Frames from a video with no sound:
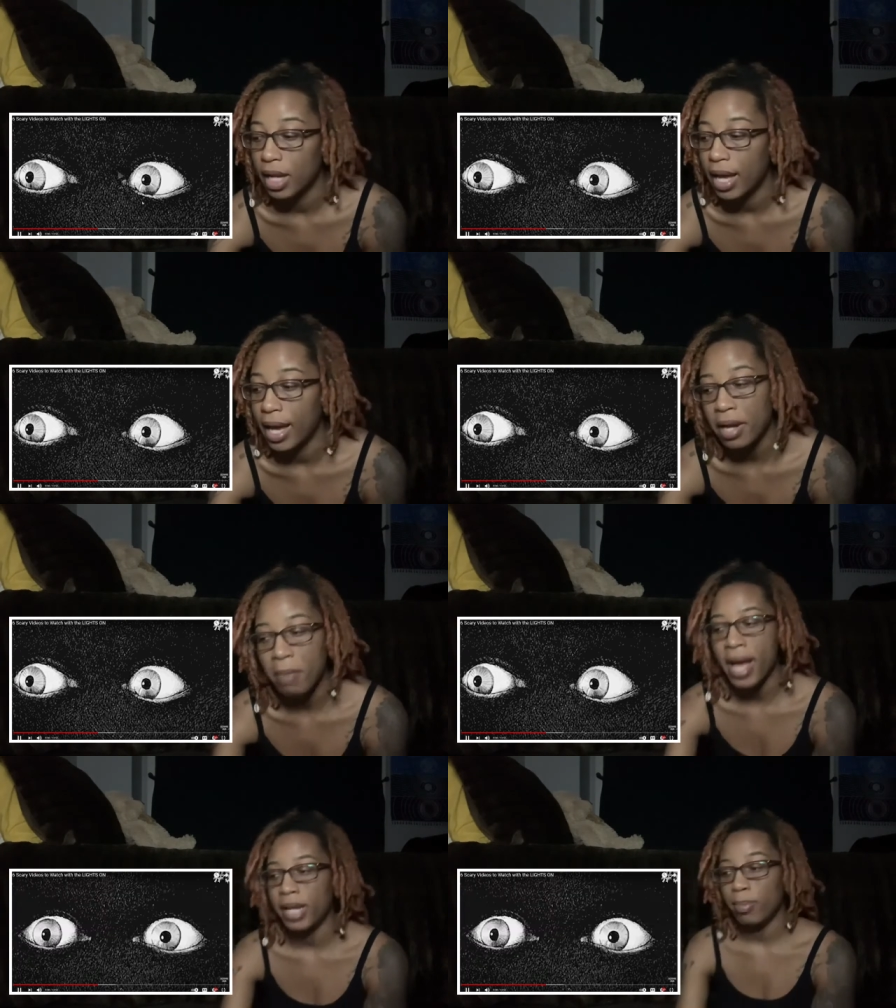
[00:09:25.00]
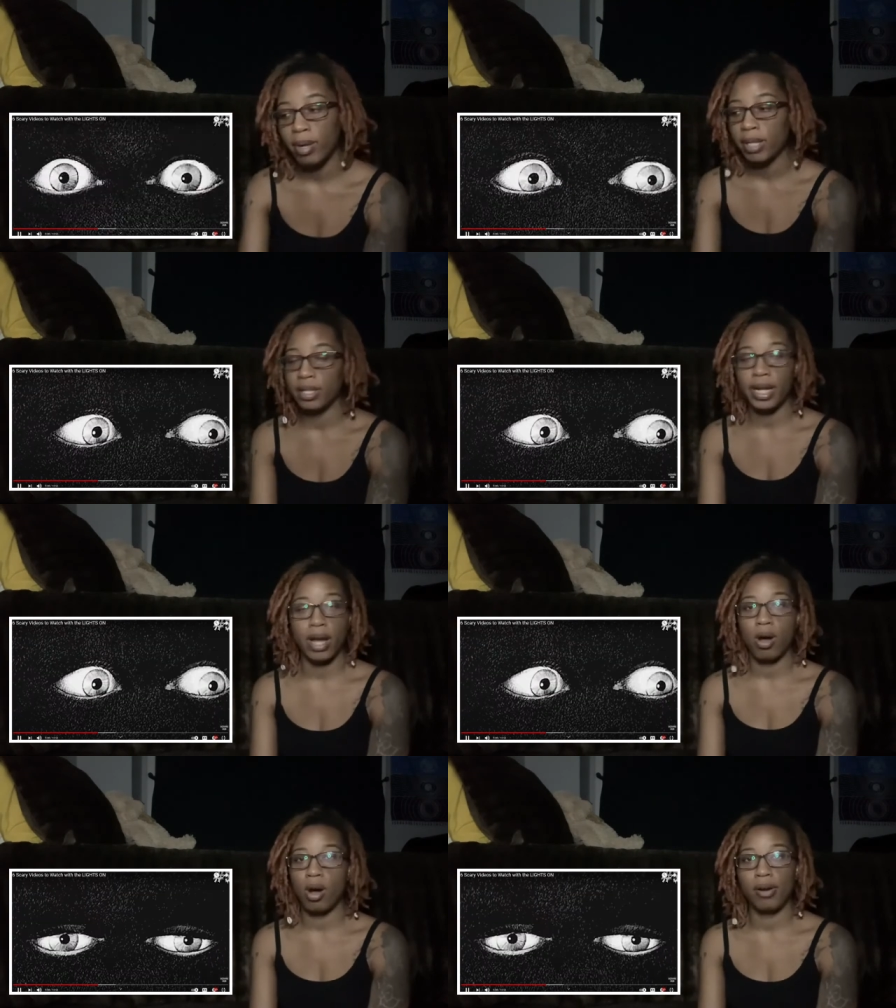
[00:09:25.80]
Ain't nobody breathing that
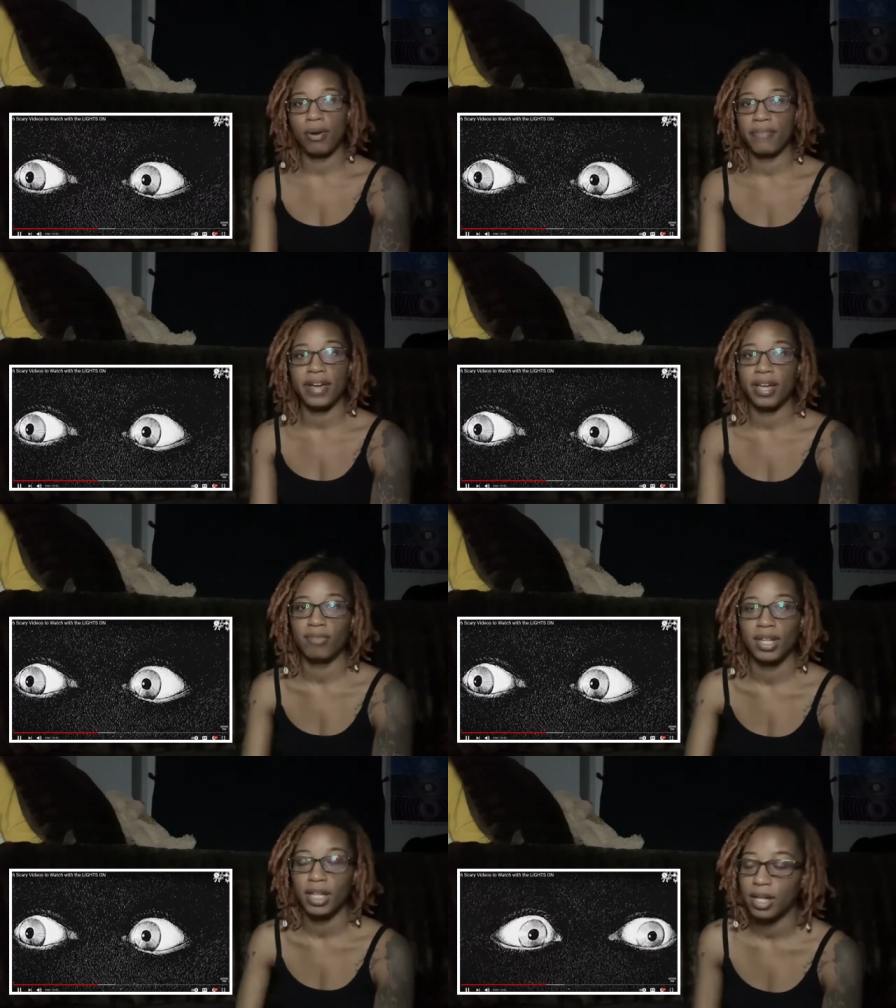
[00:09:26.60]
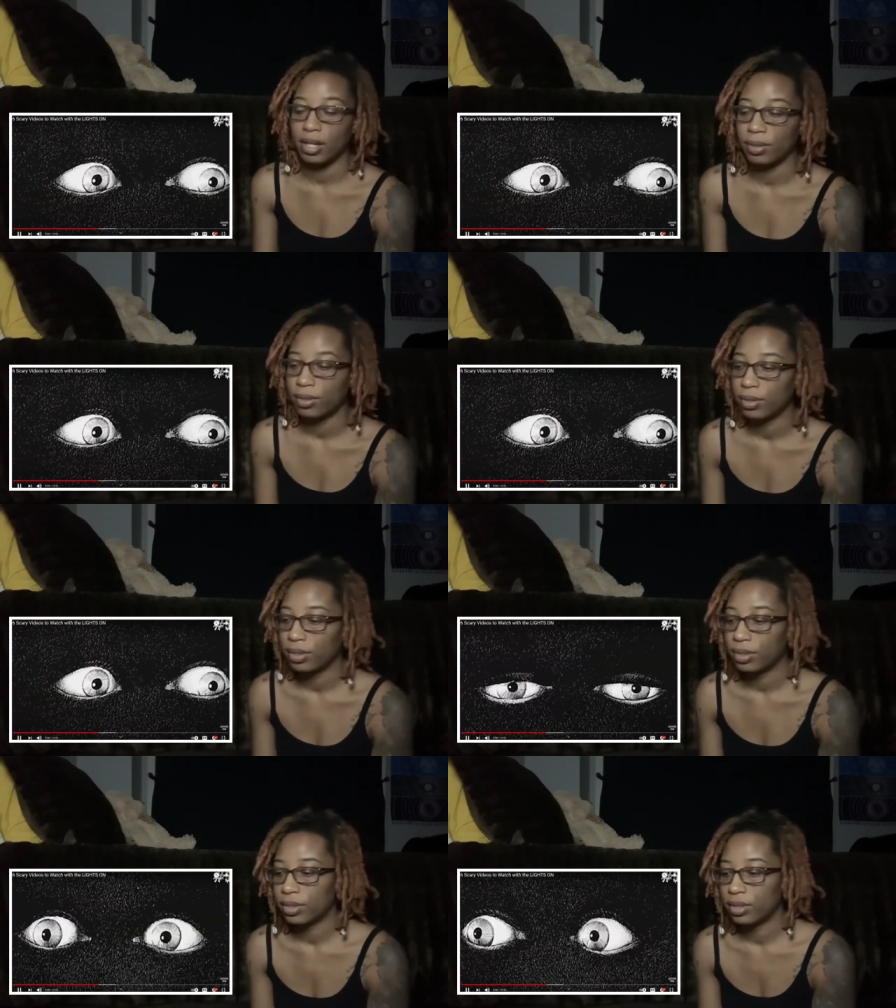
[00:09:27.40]
hard on almost a fake sounding video. like he was having a
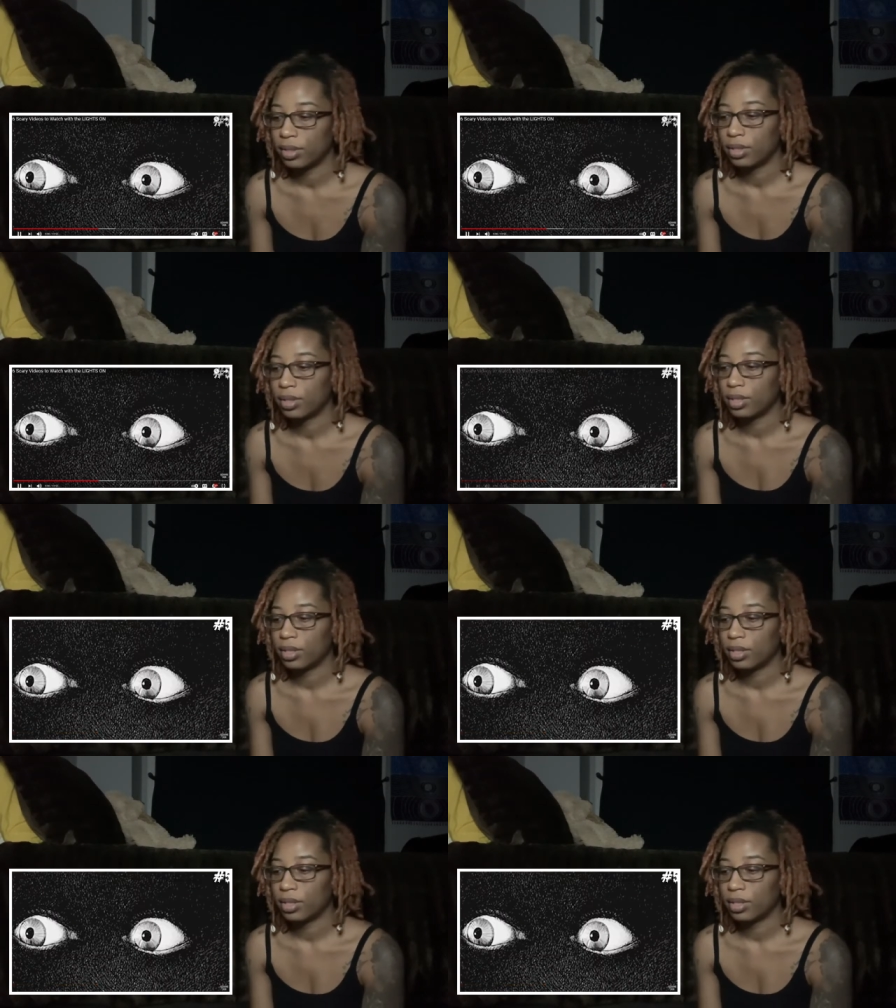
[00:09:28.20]
panic attack.